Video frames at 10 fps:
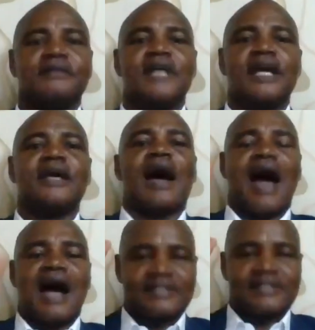They
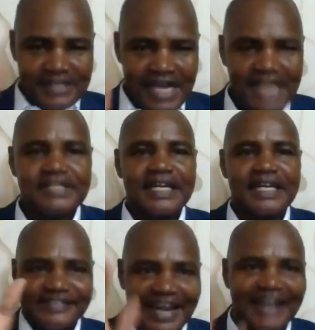access the
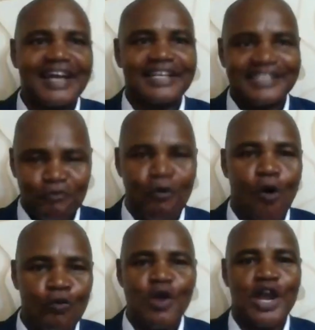internet in
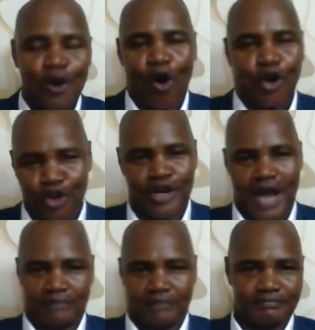one way or the
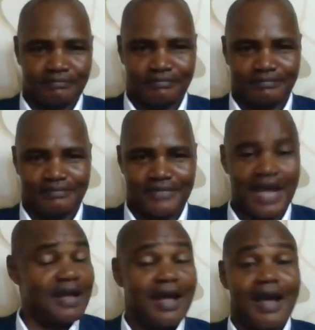other.
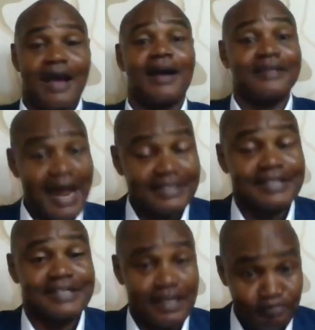That
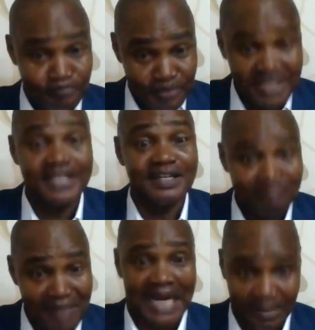is a big
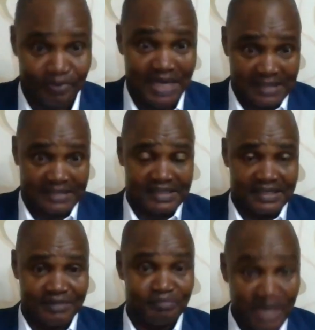marketplace,
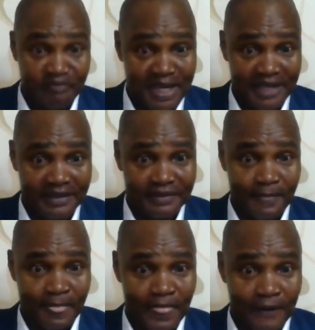believe me,
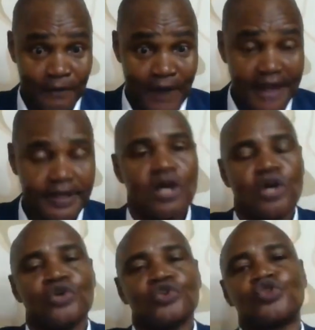right?
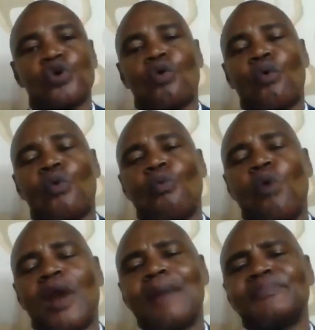So
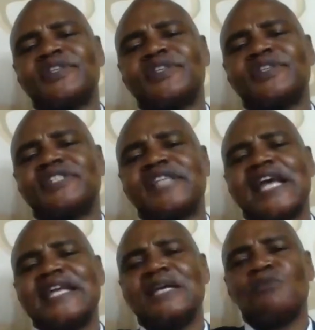what I'm saying with
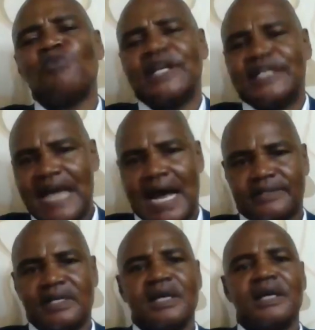that
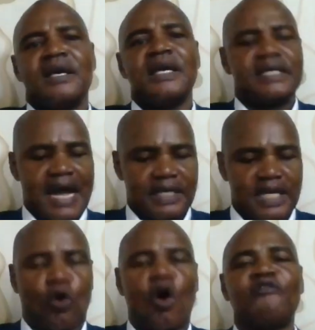is that it
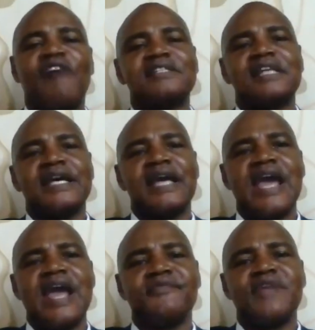covers the
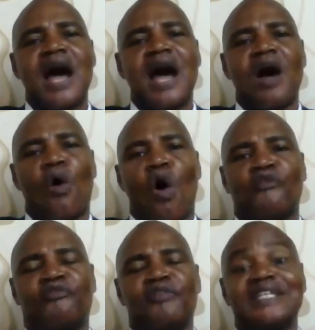area
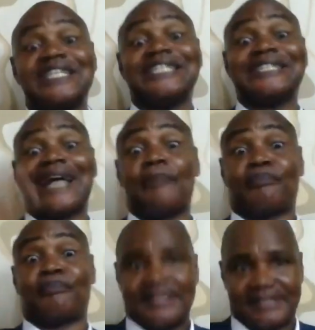of digital
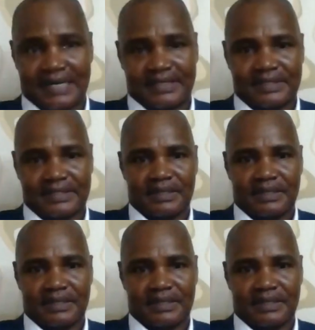presence.